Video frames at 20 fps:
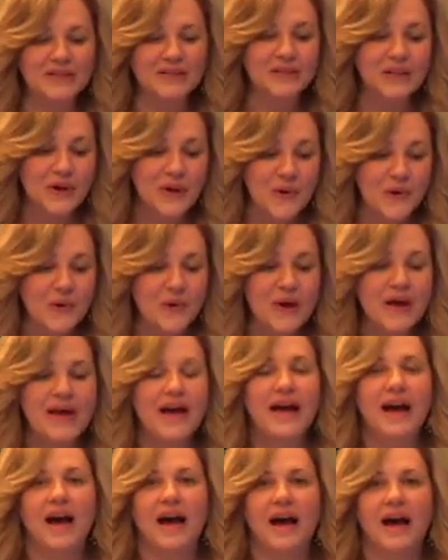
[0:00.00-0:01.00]
So
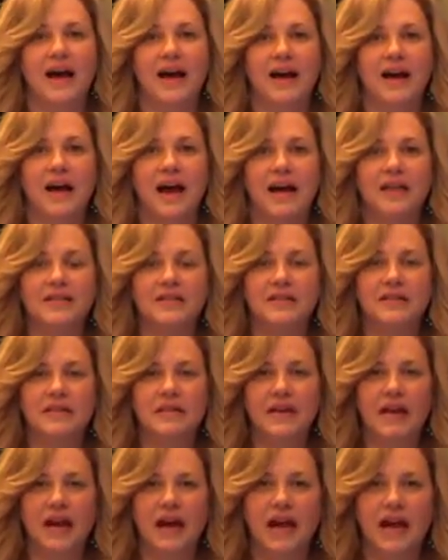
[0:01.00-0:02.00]

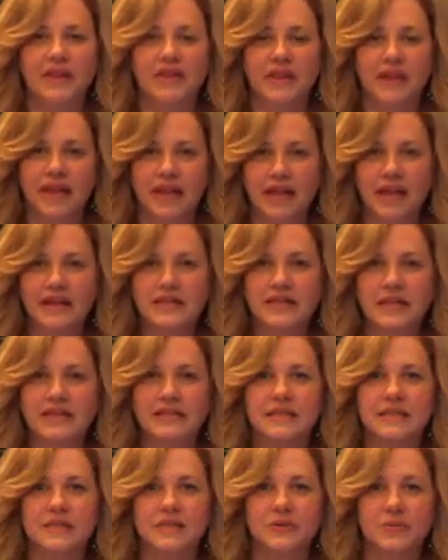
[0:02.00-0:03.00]
at the end, I
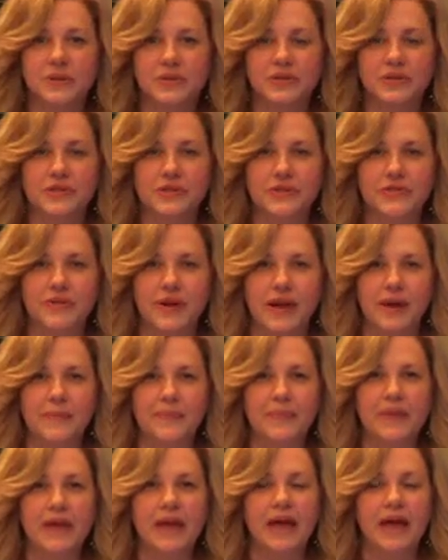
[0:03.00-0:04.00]
did a Twitter survey,
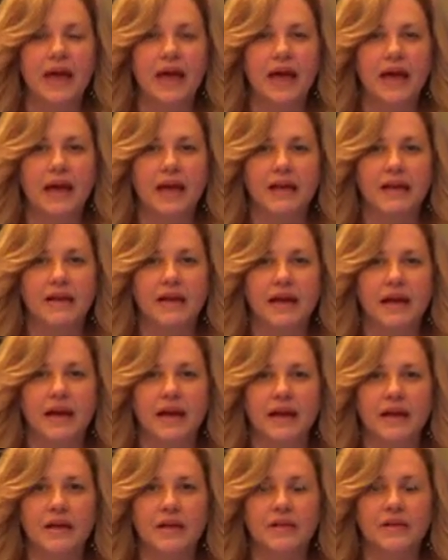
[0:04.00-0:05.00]
and I
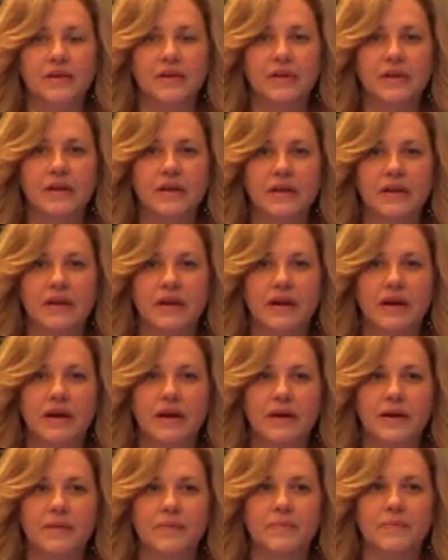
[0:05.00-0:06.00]
included
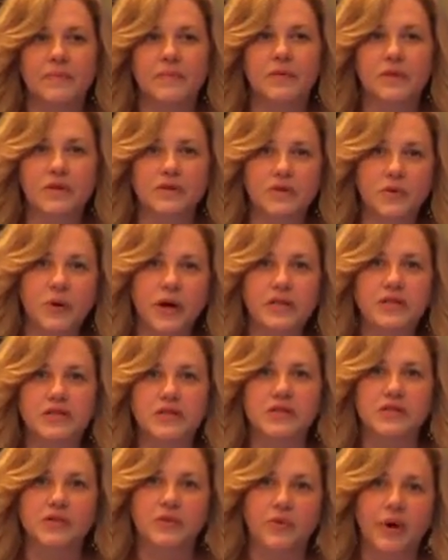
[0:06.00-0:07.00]
these
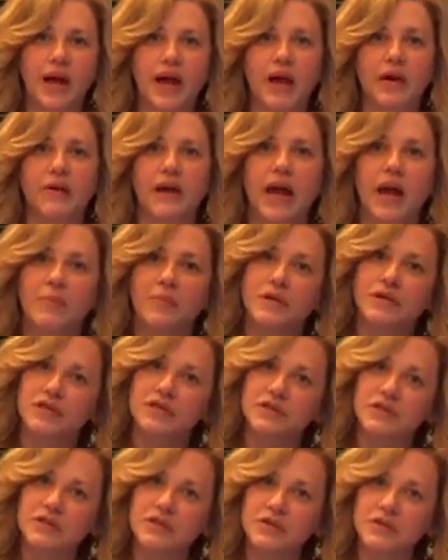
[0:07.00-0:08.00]
questions around how
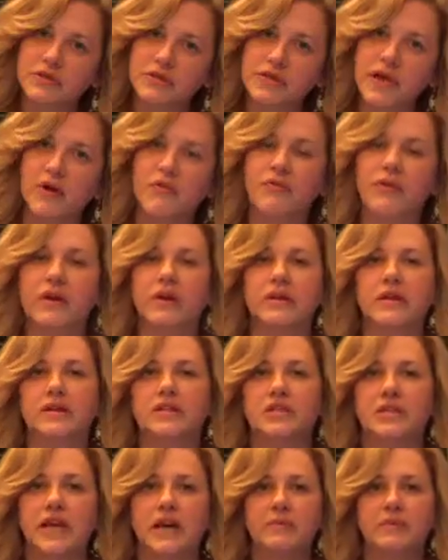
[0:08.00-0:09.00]
much
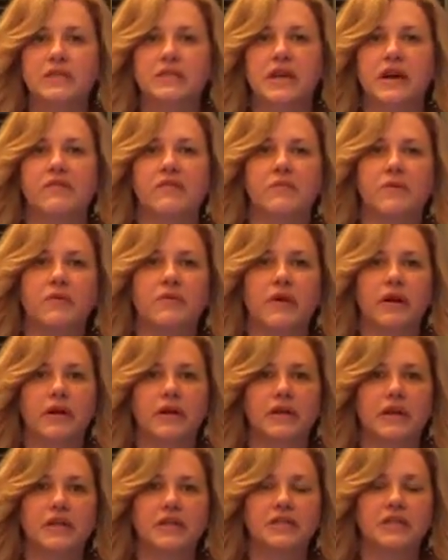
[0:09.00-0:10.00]
self-regulation, how much government
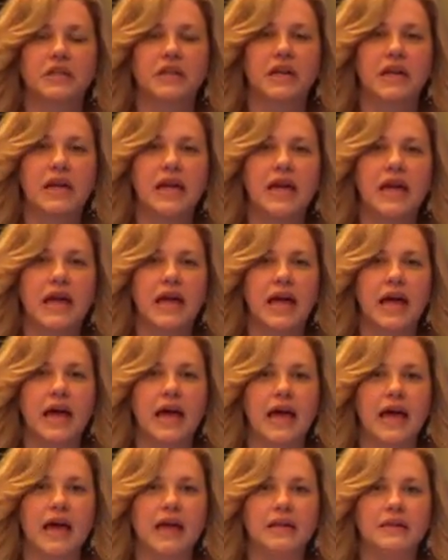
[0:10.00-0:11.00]
regulation,
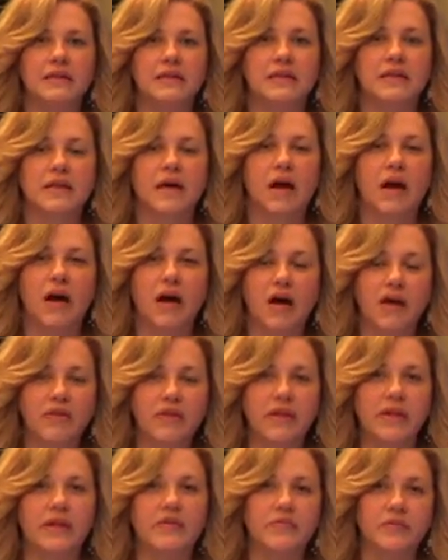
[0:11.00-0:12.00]
and
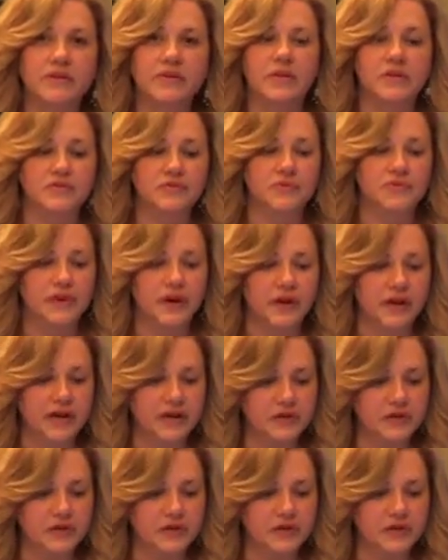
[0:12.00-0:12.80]
the results were very